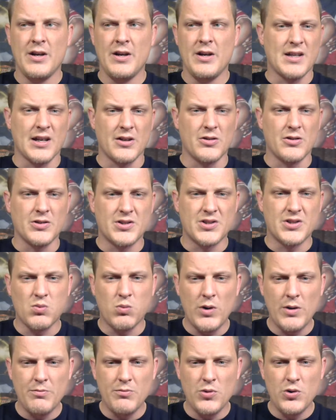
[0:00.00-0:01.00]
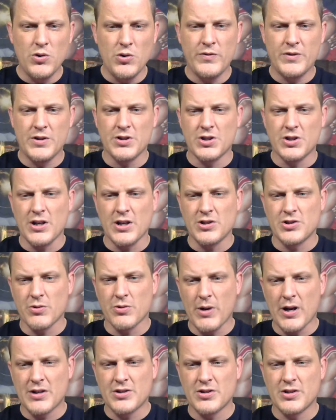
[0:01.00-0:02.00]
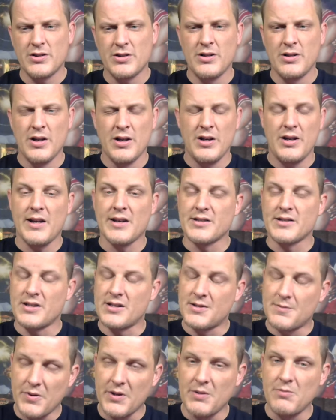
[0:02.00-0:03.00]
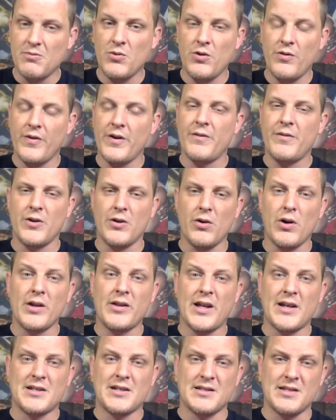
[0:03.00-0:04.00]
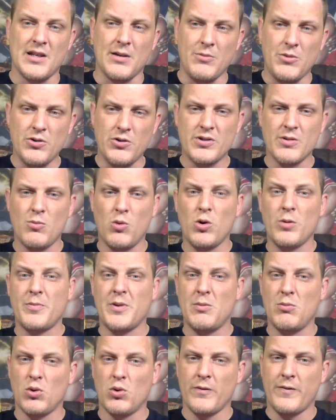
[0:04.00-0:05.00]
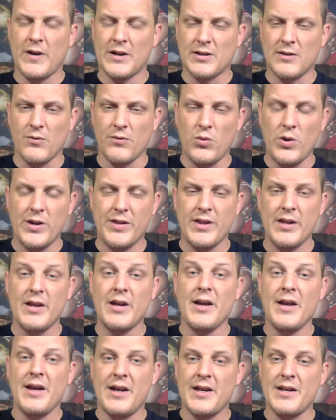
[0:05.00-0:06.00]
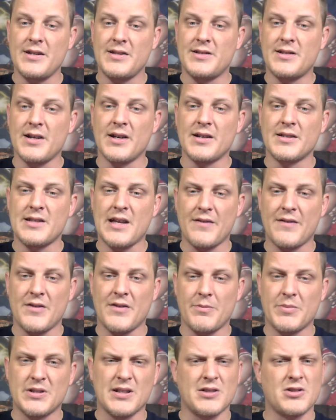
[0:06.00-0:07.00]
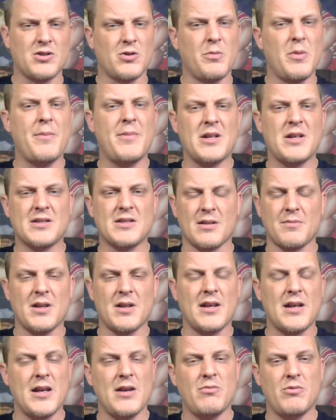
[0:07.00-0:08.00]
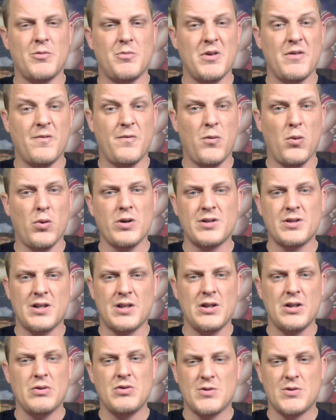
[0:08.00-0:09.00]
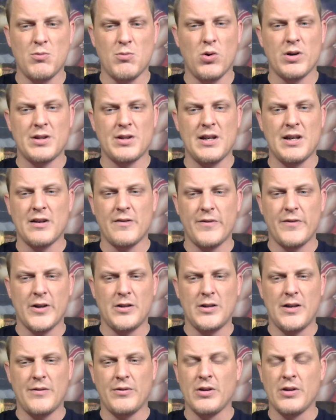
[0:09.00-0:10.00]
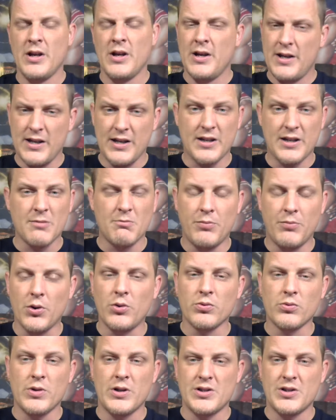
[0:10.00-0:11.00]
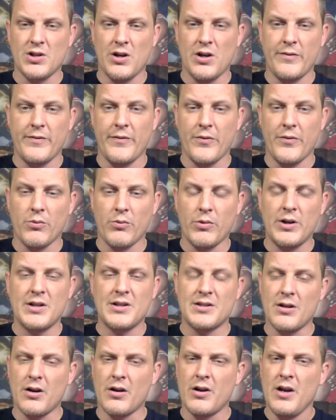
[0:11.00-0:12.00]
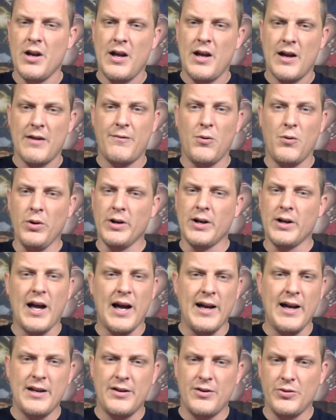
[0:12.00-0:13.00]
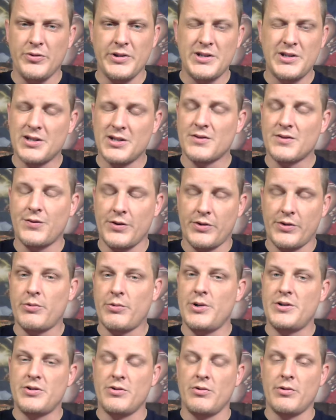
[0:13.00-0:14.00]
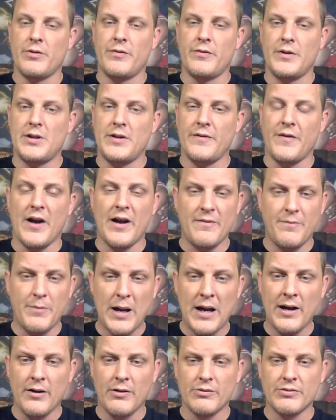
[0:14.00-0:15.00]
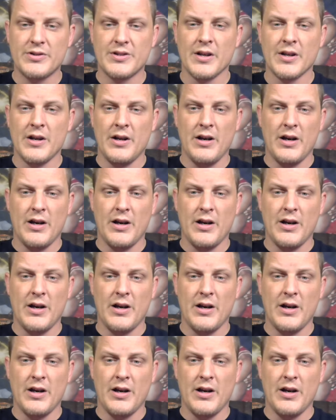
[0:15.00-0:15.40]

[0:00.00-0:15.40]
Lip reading: He's got a good swim move to change direction. He has a spin move, even though I'd like to see him use it more, be more effective with it. He does have that potential. Maybe it's something he would be forced to use more at the NFL level. He can bull rush off of a running start. And for a guy at only 6'3", 255 pounds,